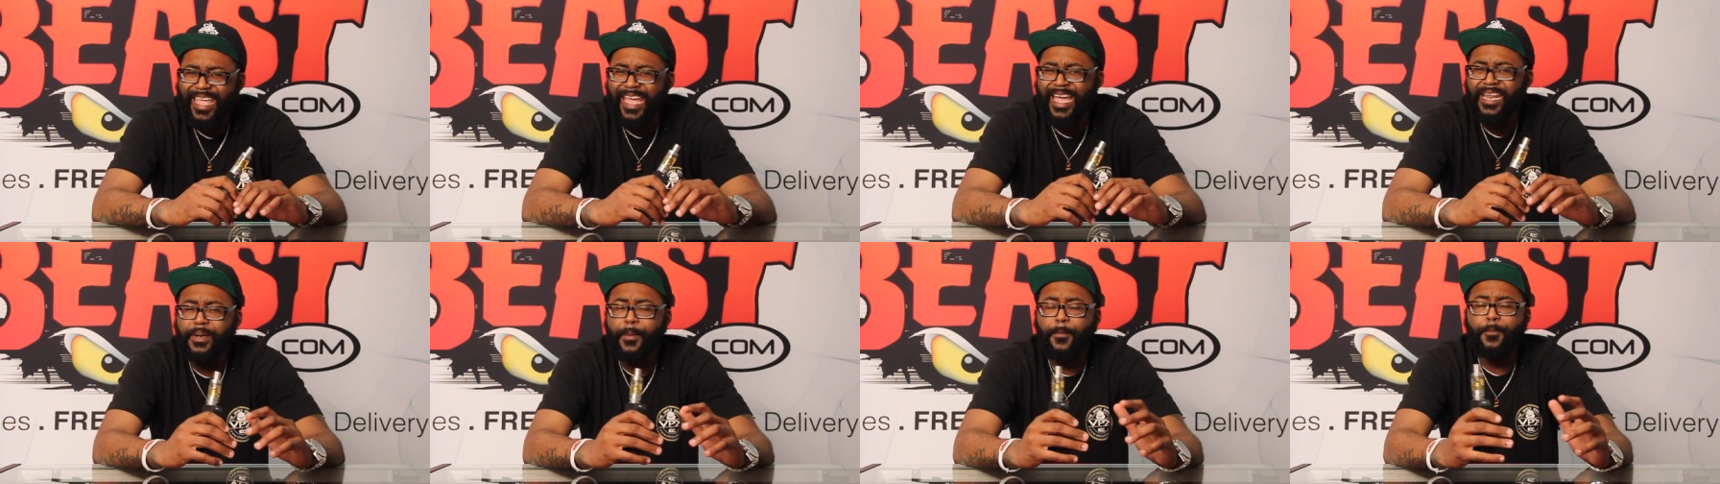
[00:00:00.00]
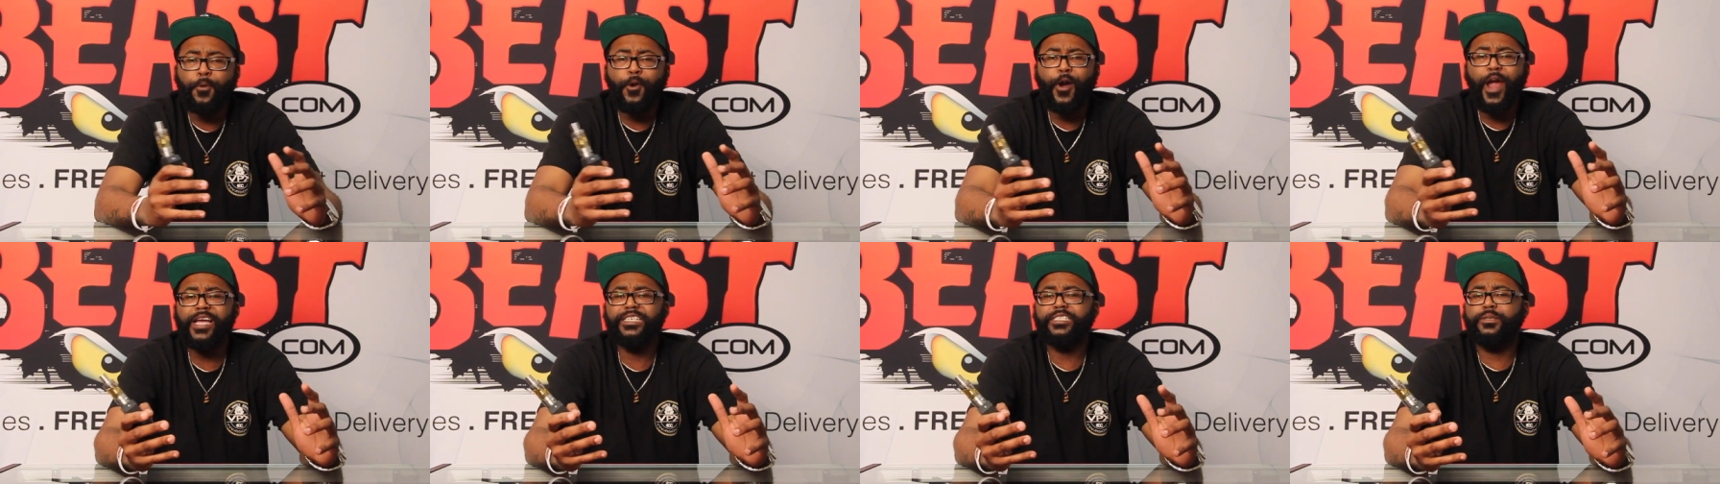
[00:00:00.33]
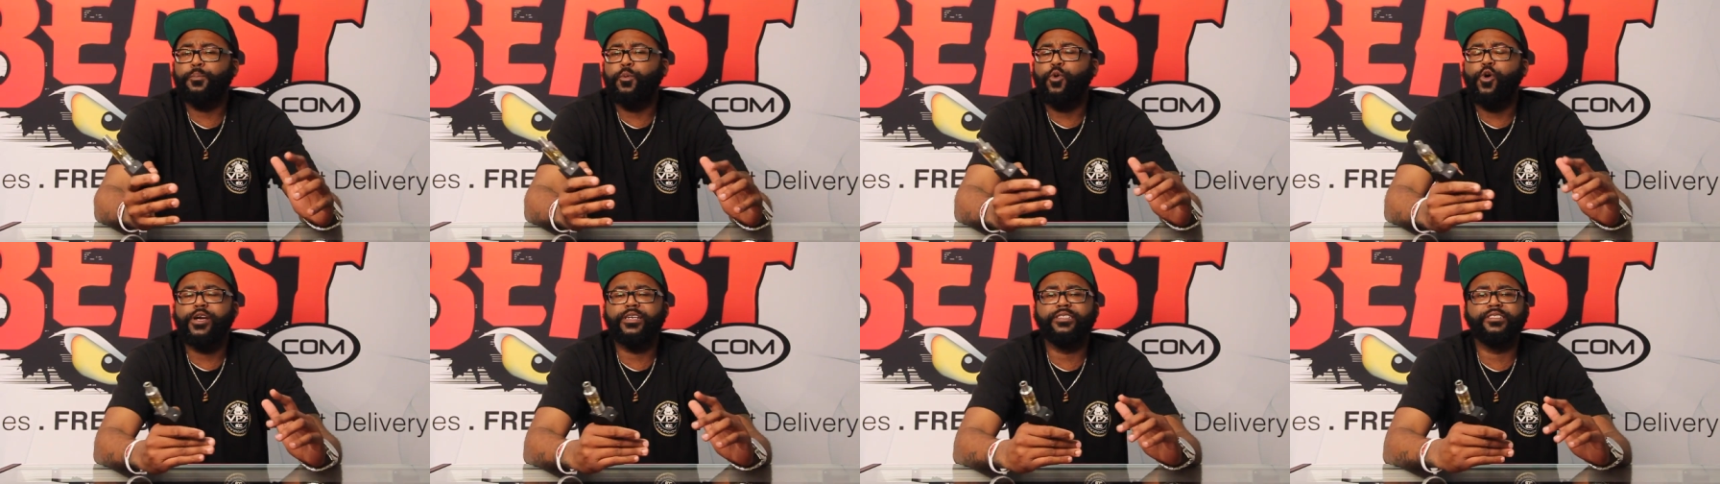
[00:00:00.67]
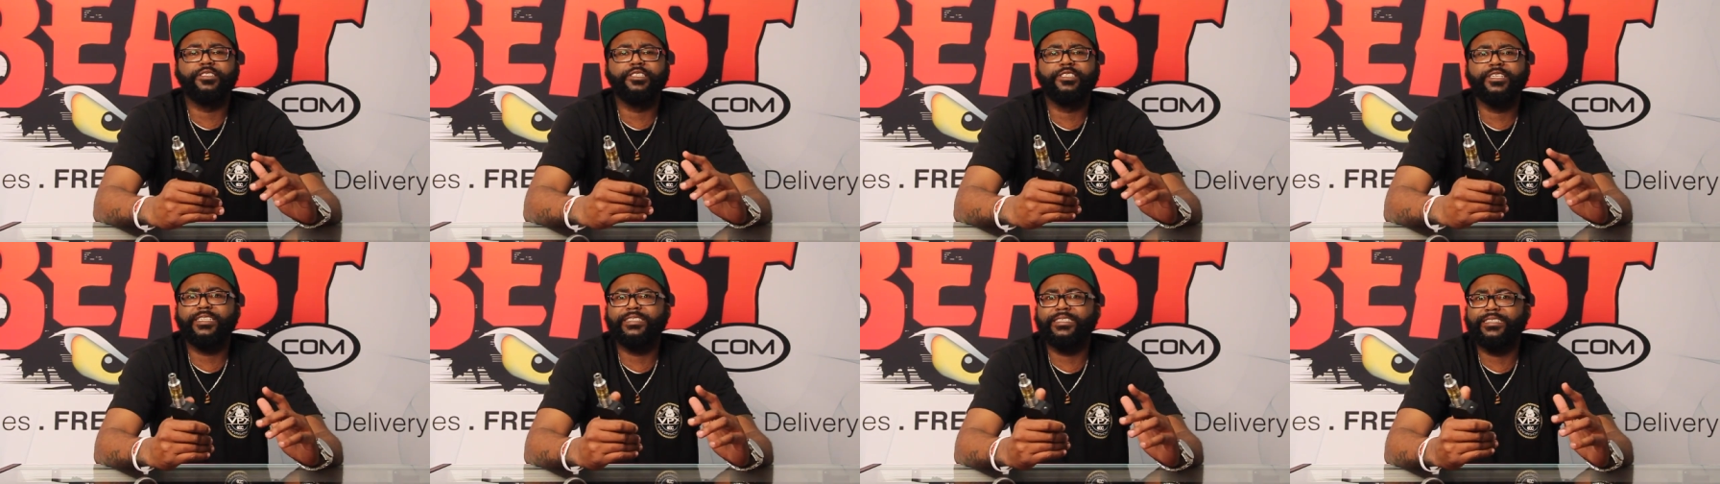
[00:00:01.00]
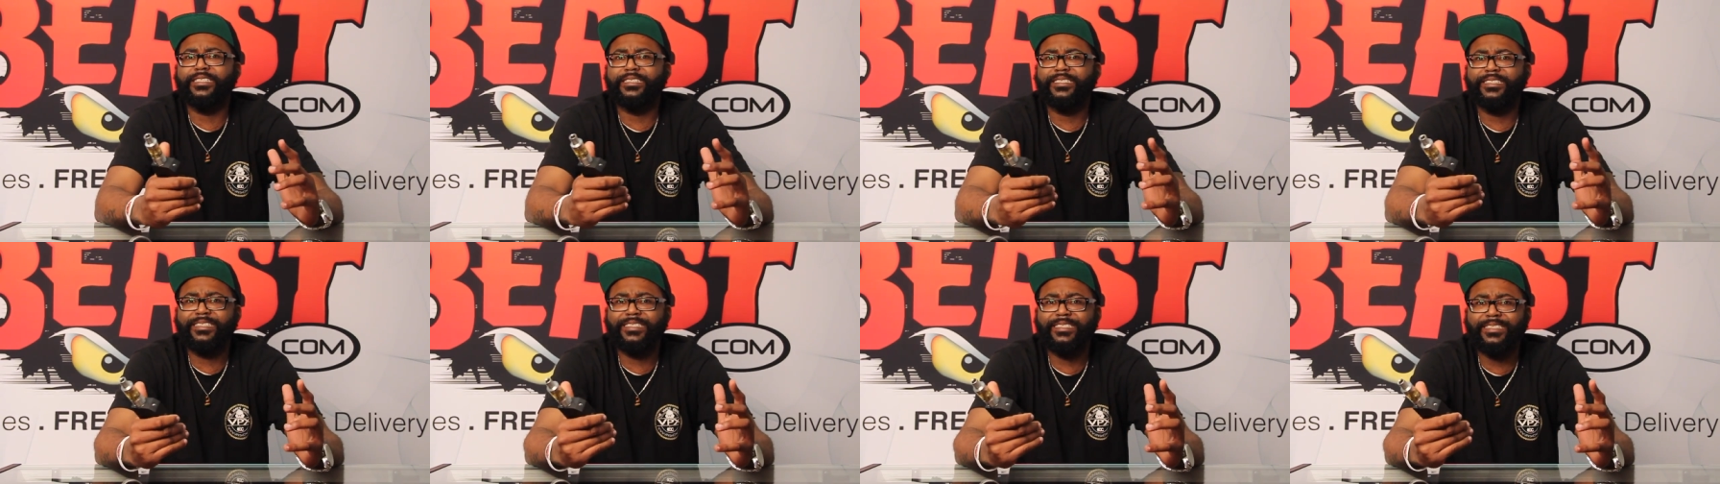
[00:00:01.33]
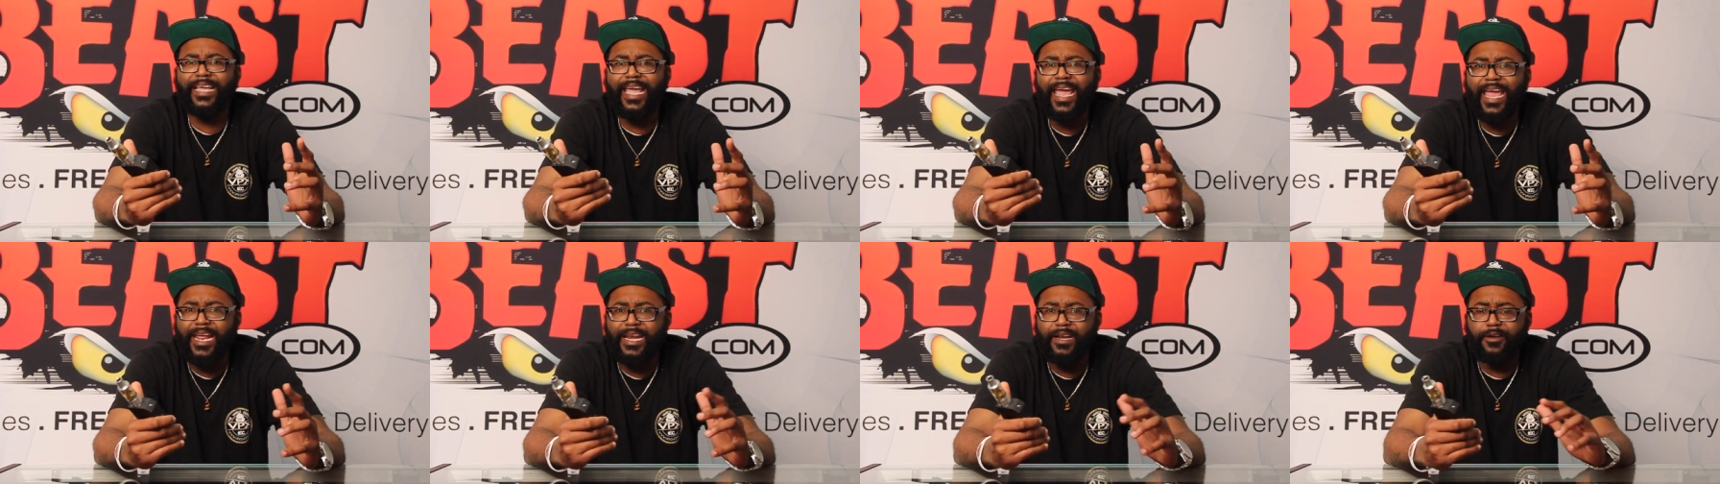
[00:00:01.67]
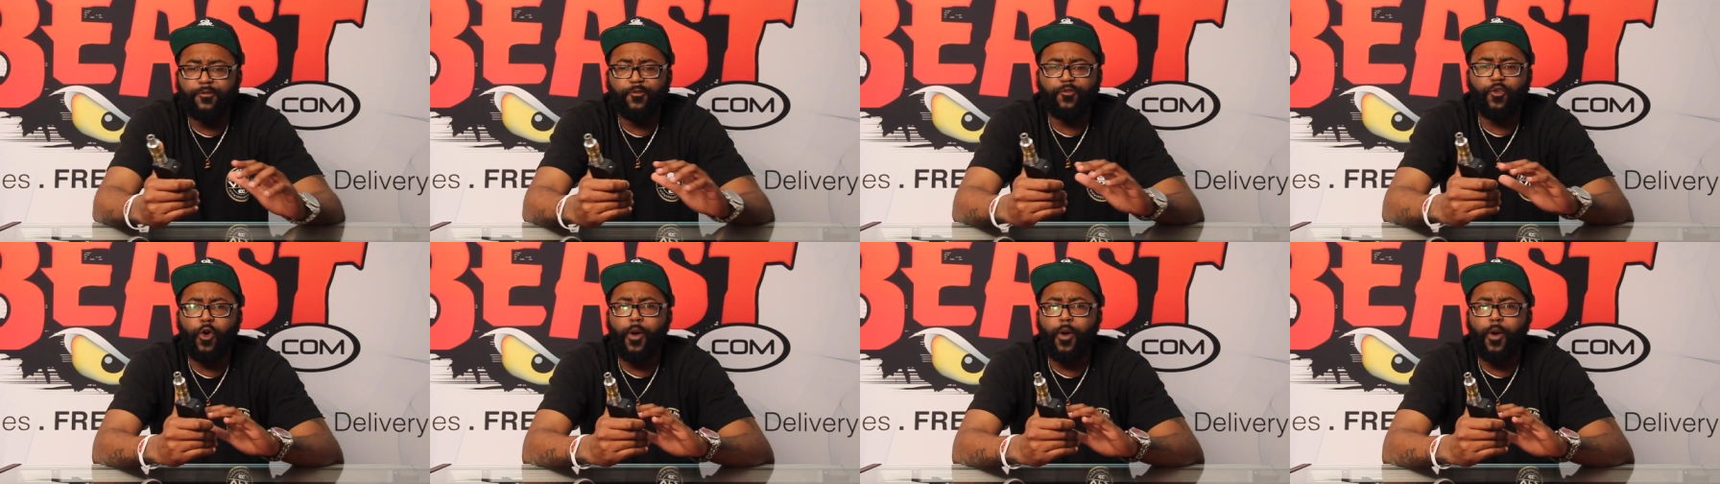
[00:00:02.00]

And the price point is just insane